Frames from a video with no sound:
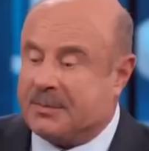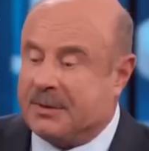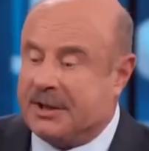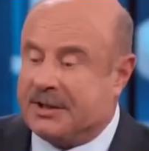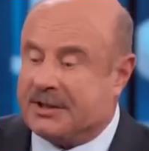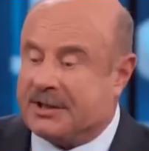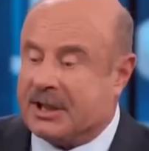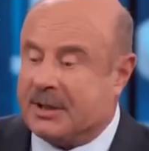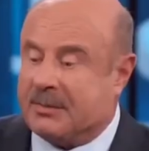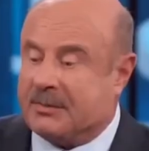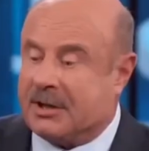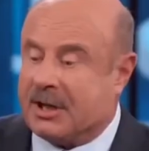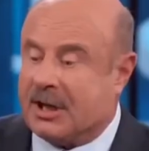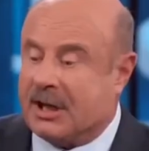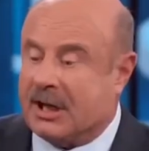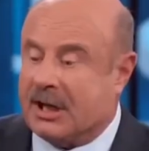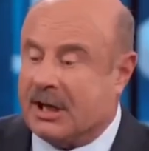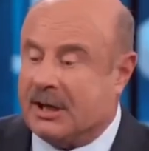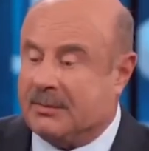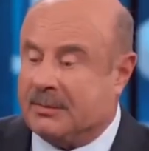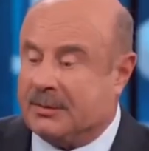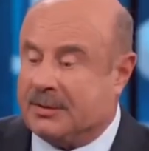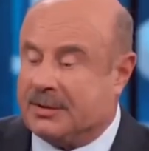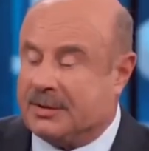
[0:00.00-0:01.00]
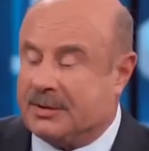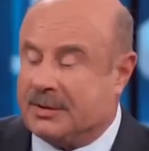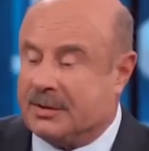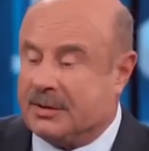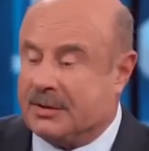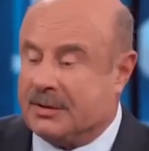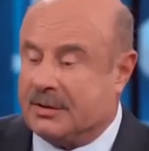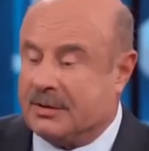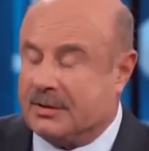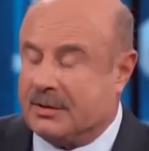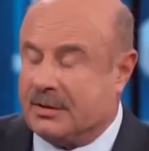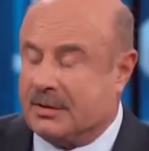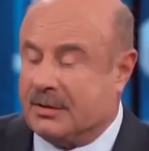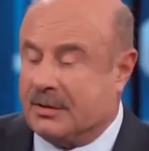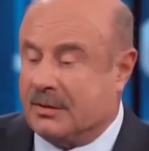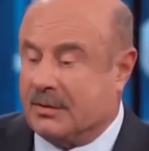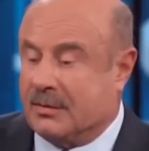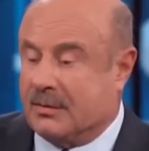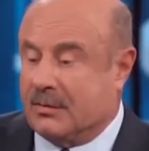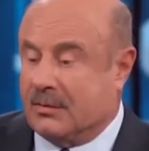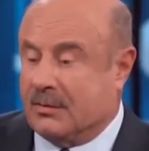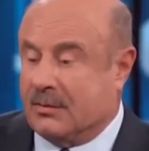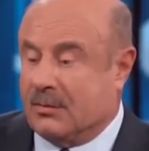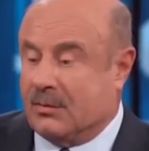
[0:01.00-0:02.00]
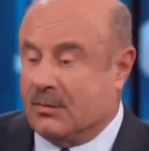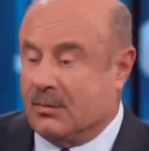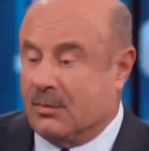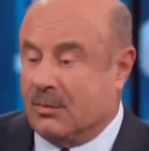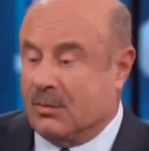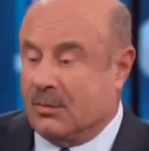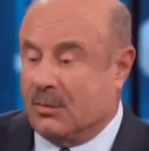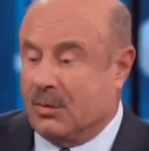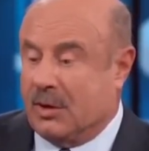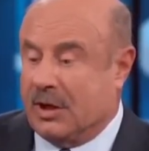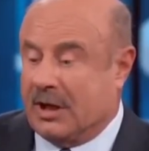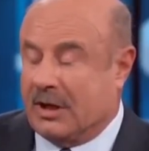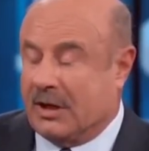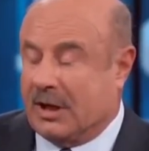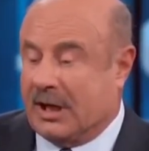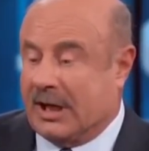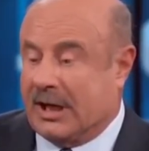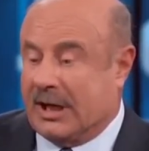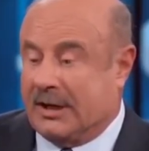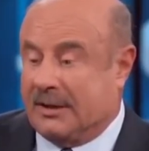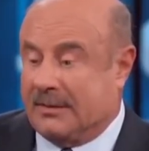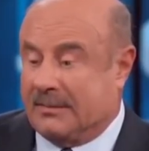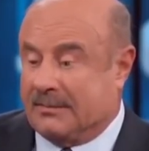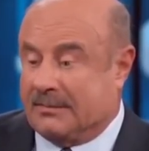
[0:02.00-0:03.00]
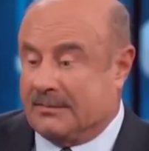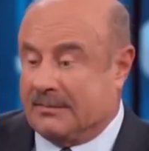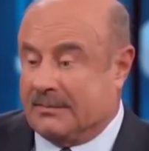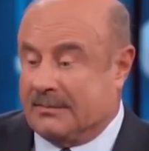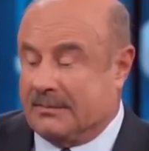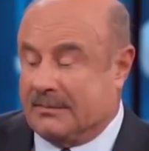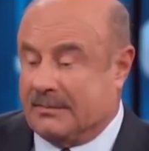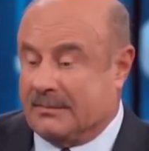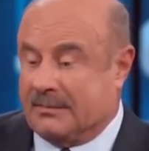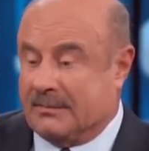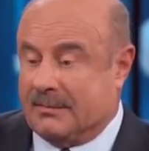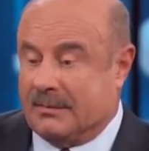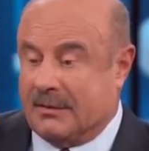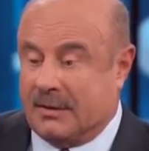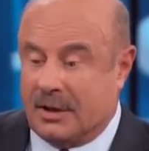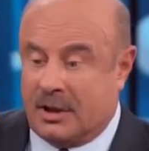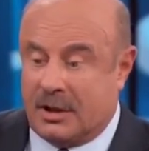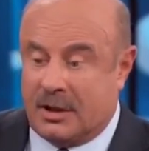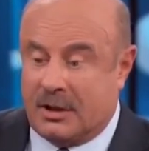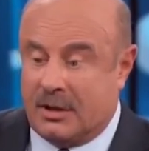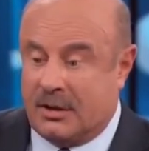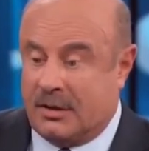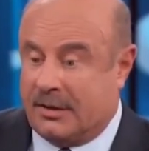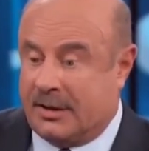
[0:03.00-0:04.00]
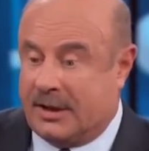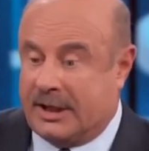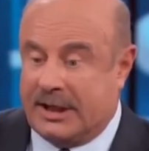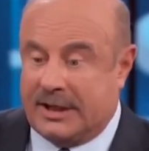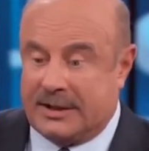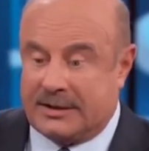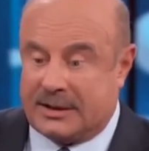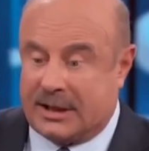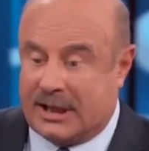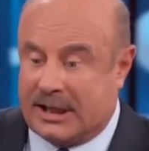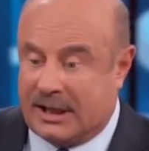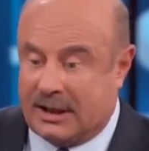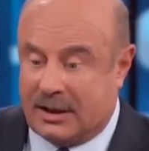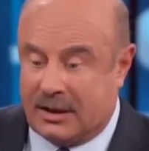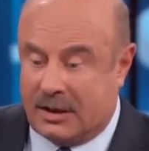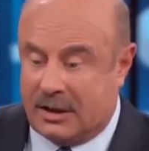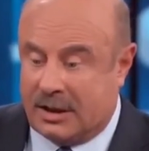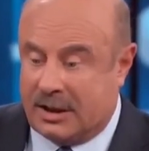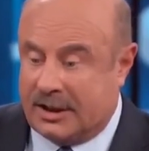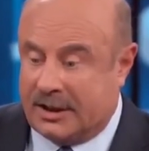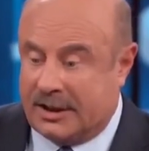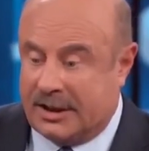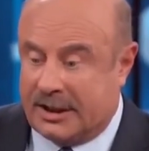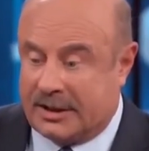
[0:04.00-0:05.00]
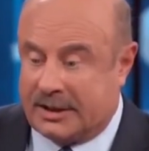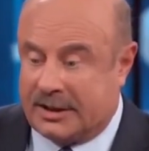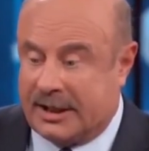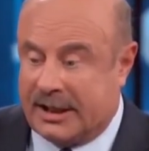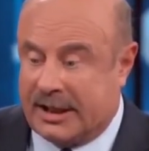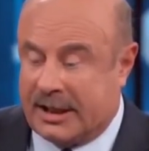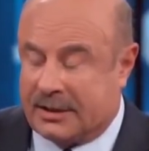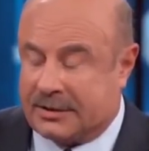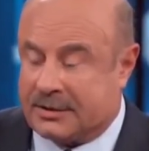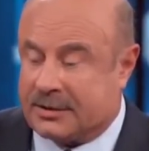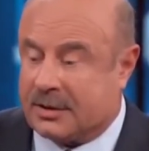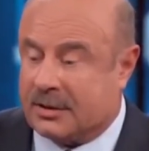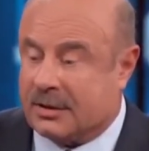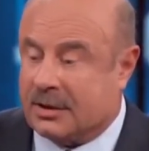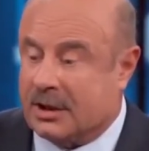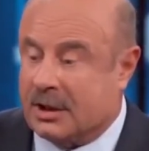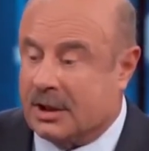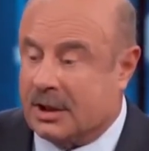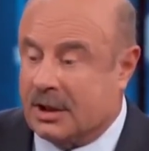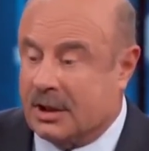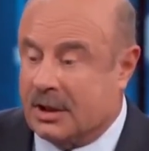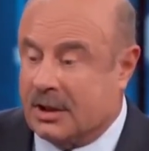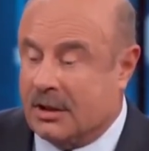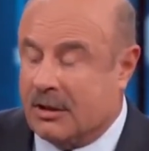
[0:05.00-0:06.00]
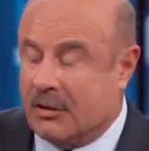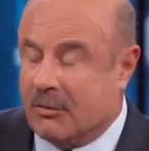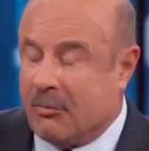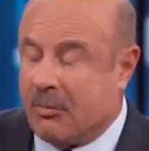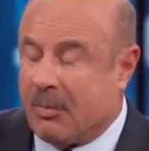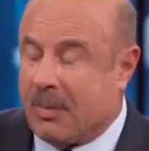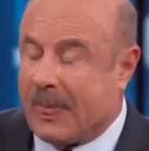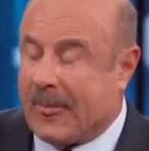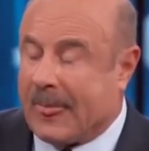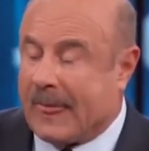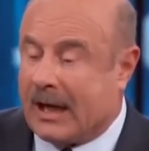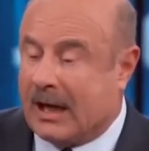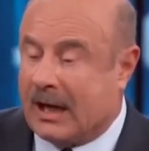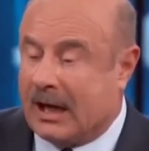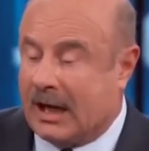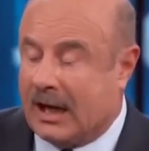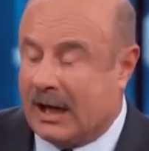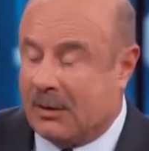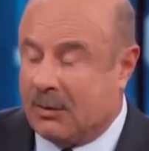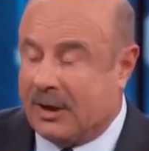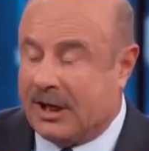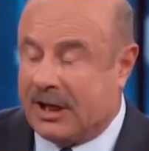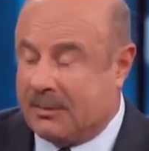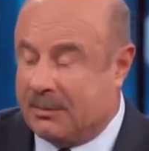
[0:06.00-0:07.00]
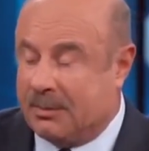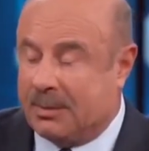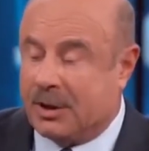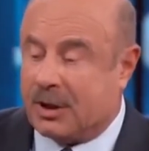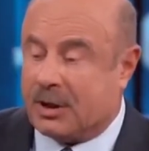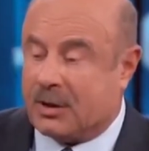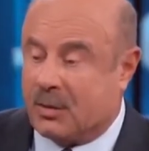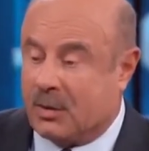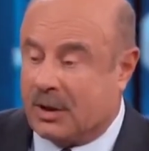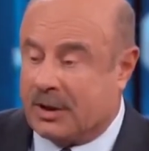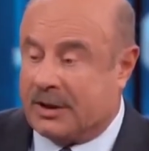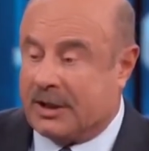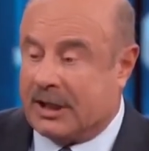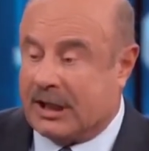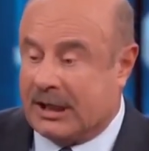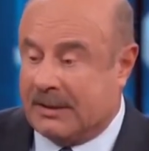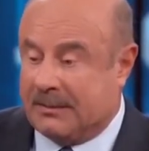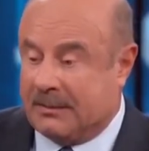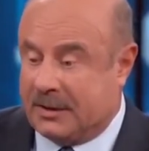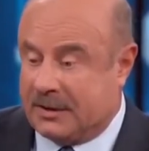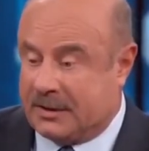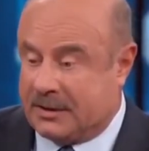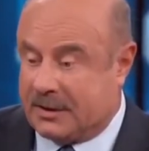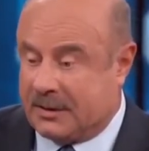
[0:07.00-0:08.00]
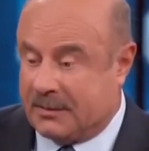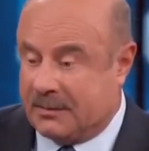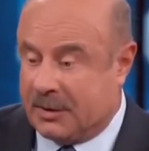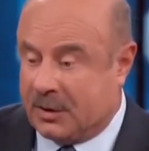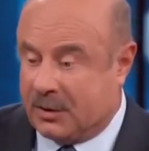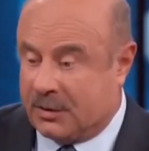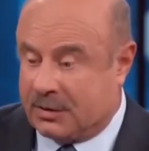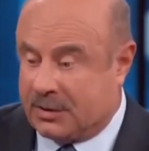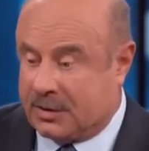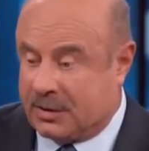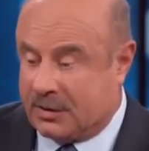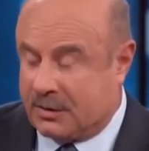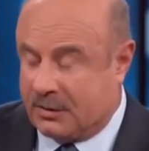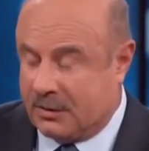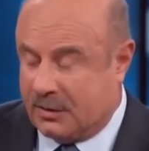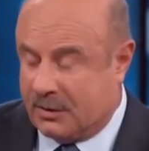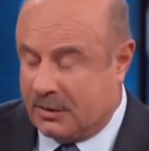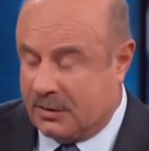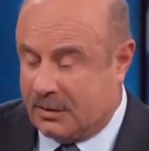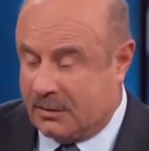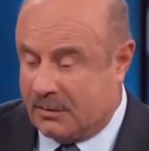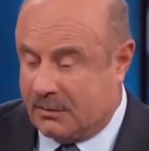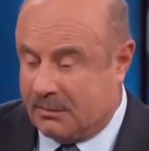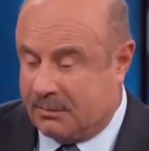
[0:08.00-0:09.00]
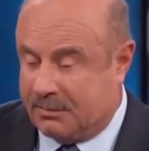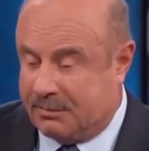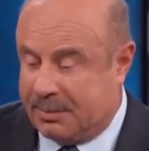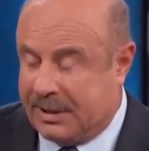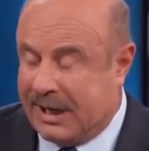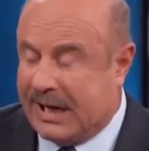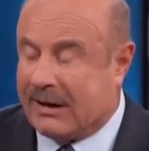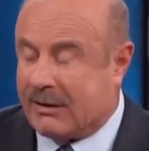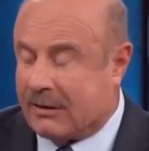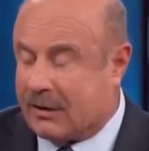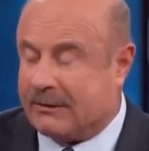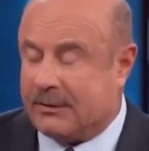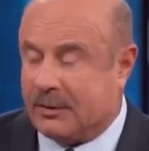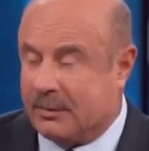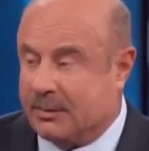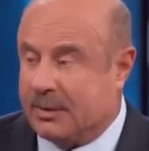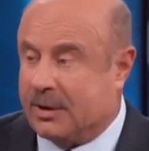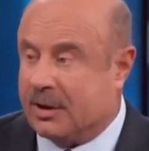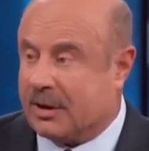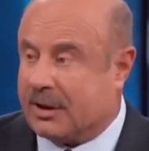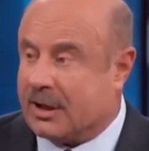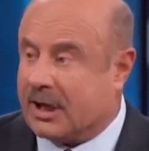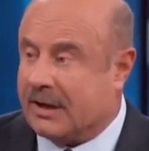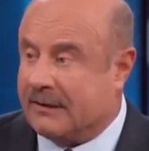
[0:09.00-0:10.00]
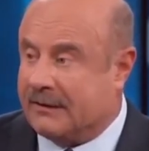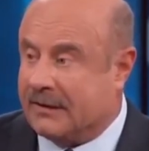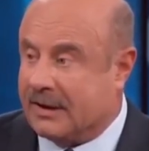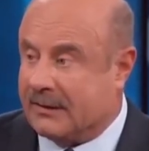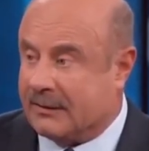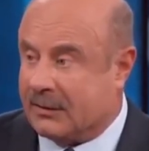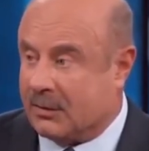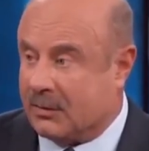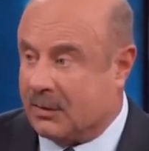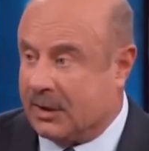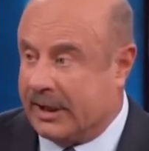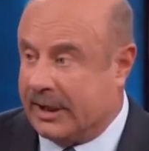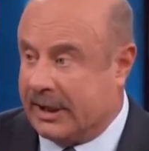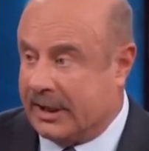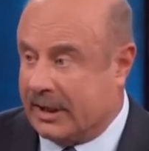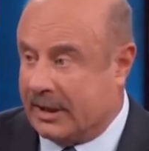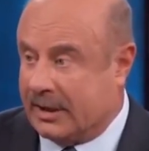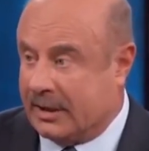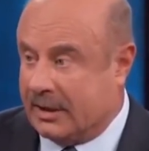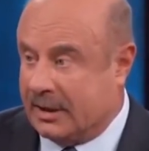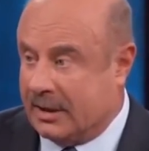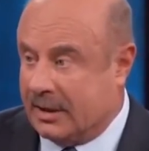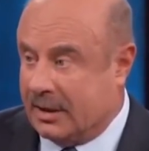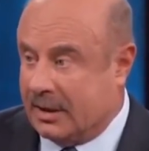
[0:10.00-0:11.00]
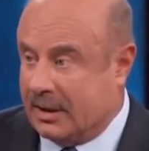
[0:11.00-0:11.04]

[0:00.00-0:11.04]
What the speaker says: me sometimes where I learn things I learn and get counsel. I read a book one time that's the most powerful book I've ever read.